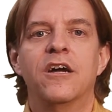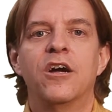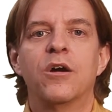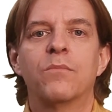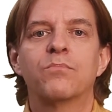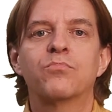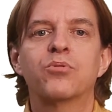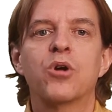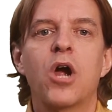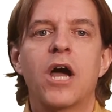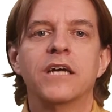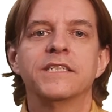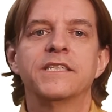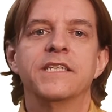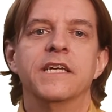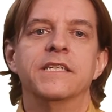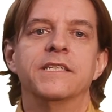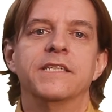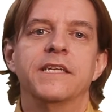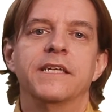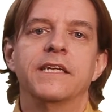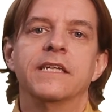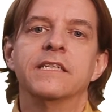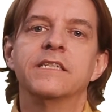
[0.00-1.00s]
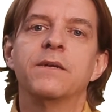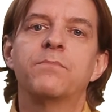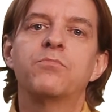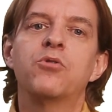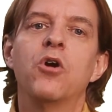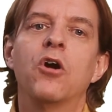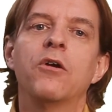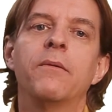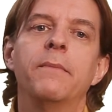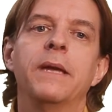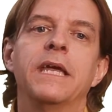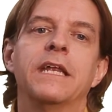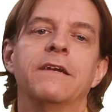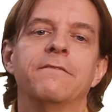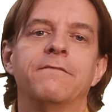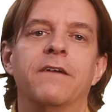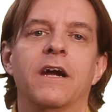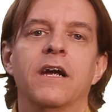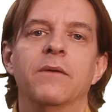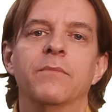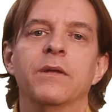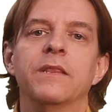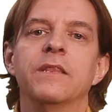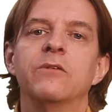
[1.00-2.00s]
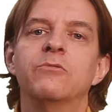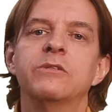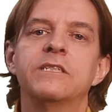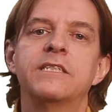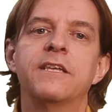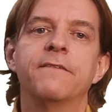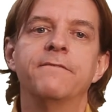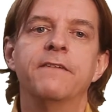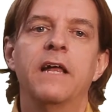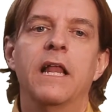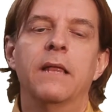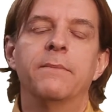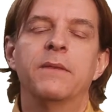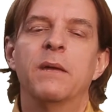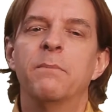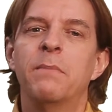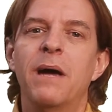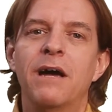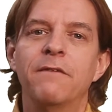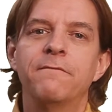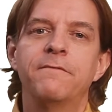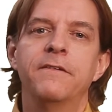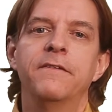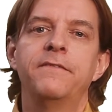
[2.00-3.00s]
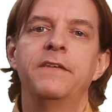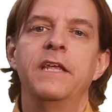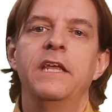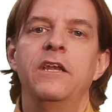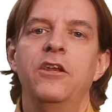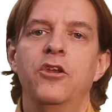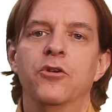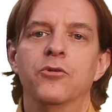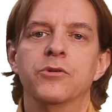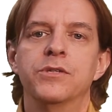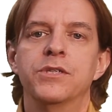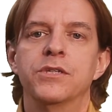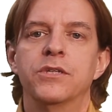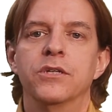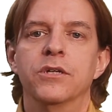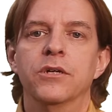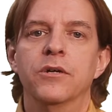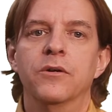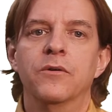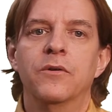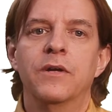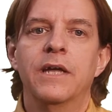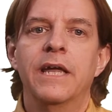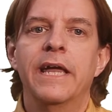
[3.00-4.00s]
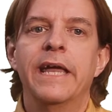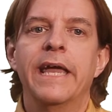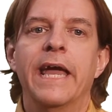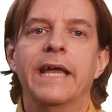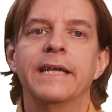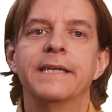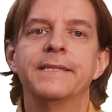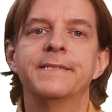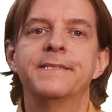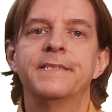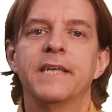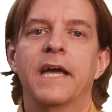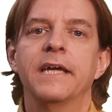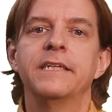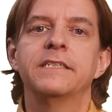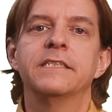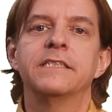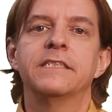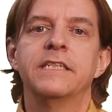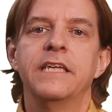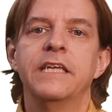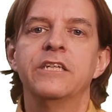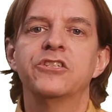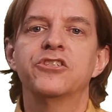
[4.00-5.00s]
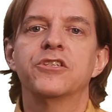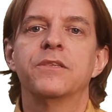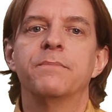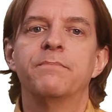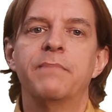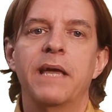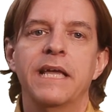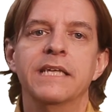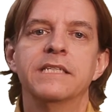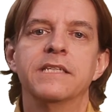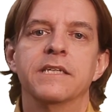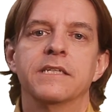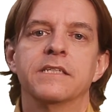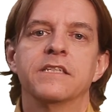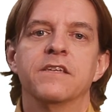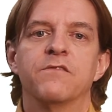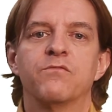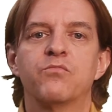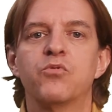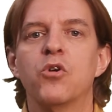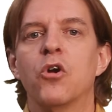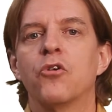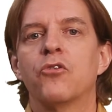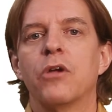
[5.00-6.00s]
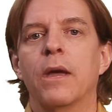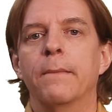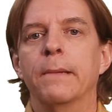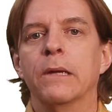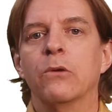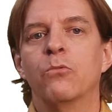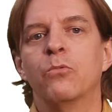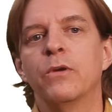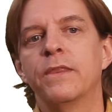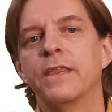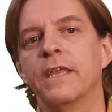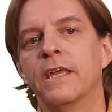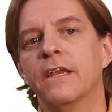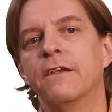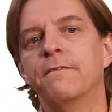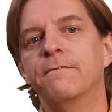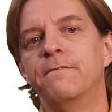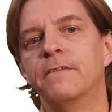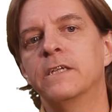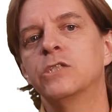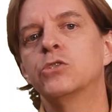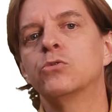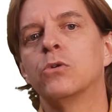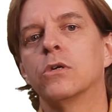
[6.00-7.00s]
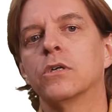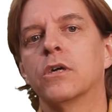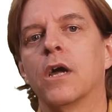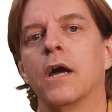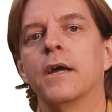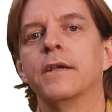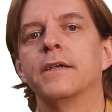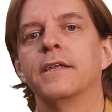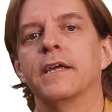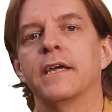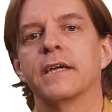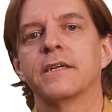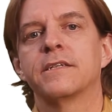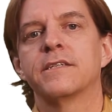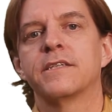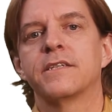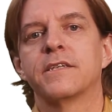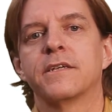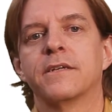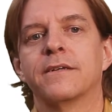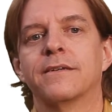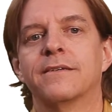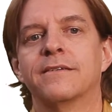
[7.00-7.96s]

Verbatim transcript: Processing is a programming environment that was developed about 15 years ago and designed to teach the basics of programming within a visual context.